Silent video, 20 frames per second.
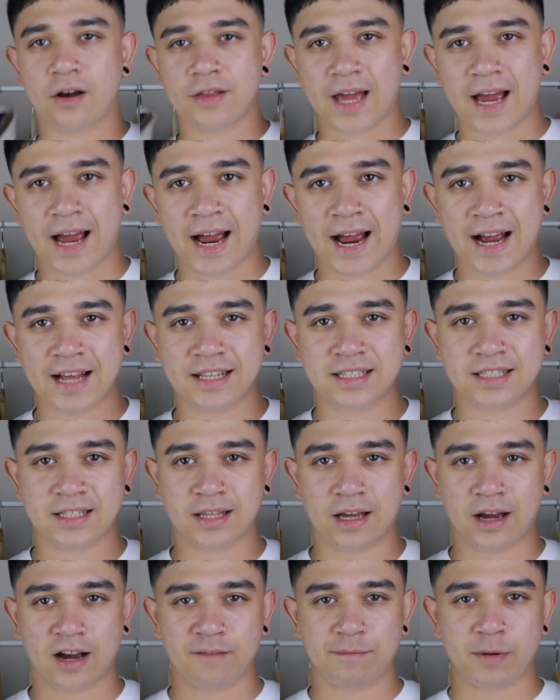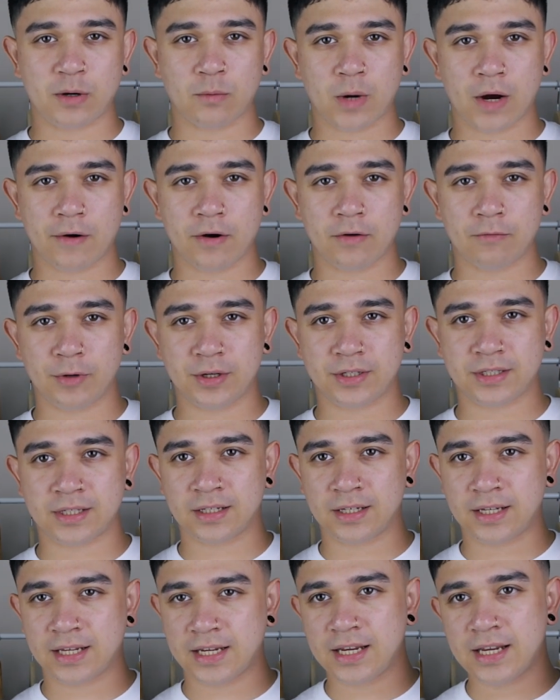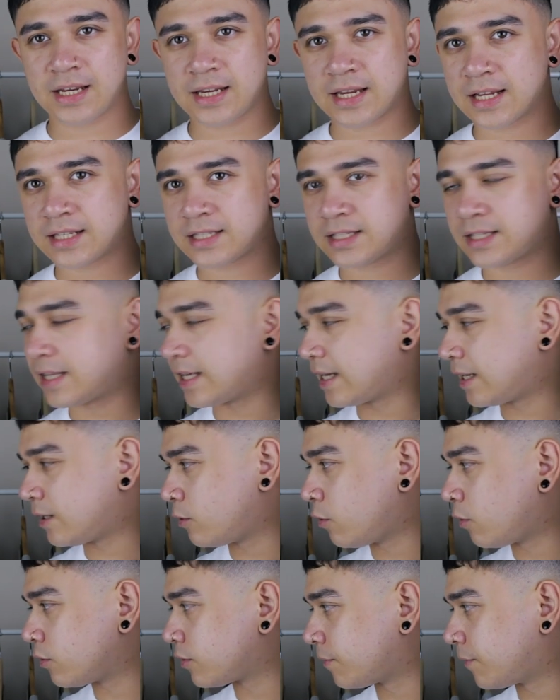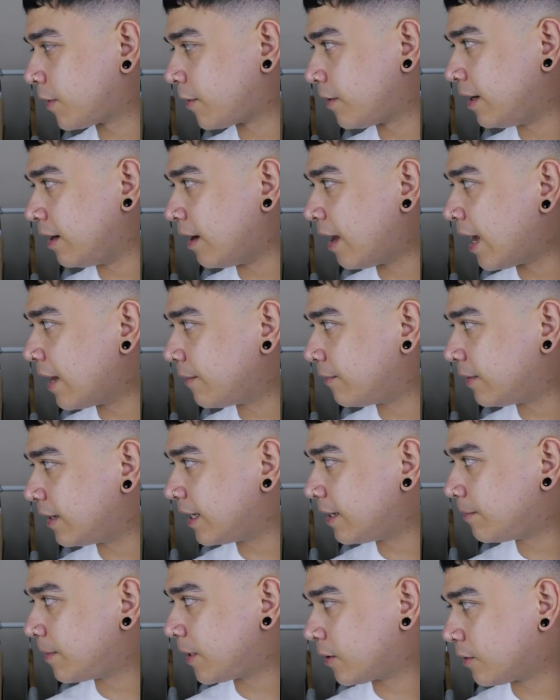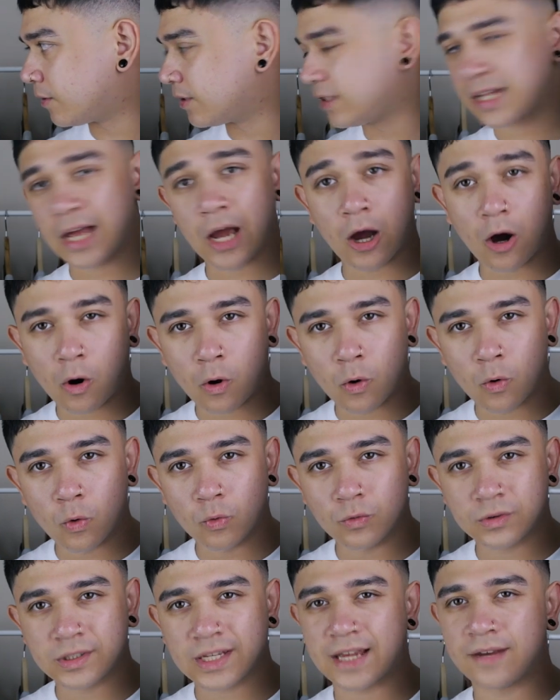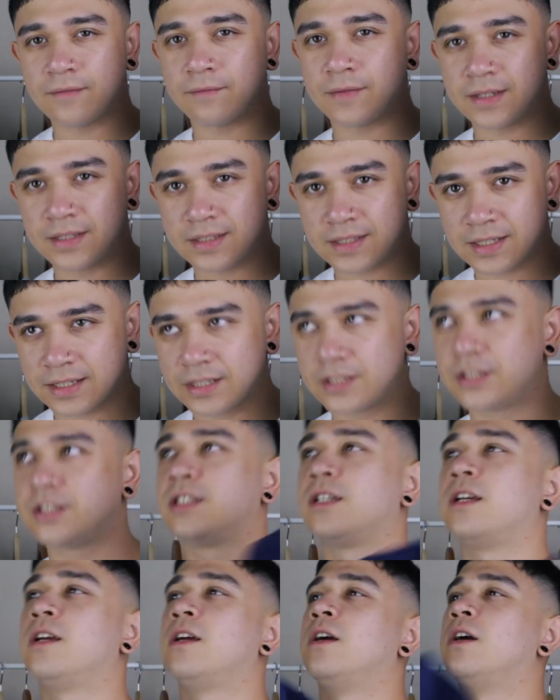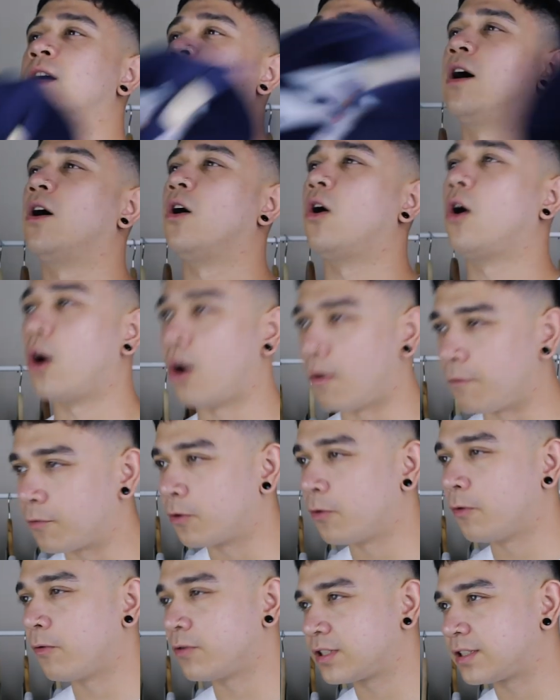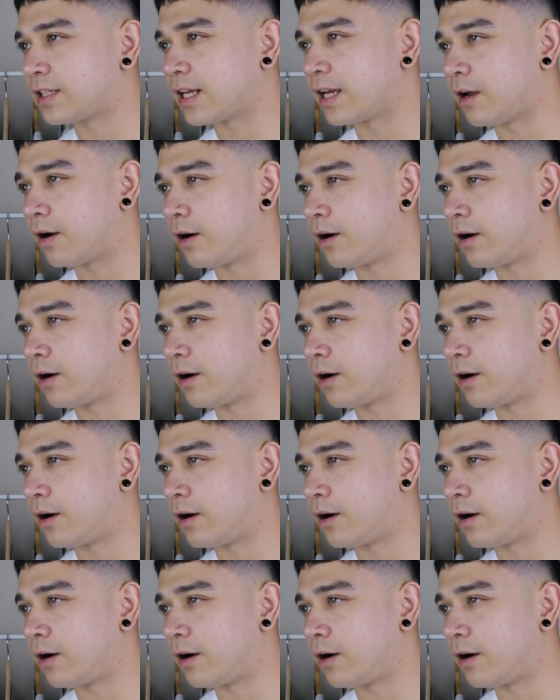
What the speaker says: are the hats that I've been wearing recently. Yes, they're not very lively because they're old and vintage. Of course they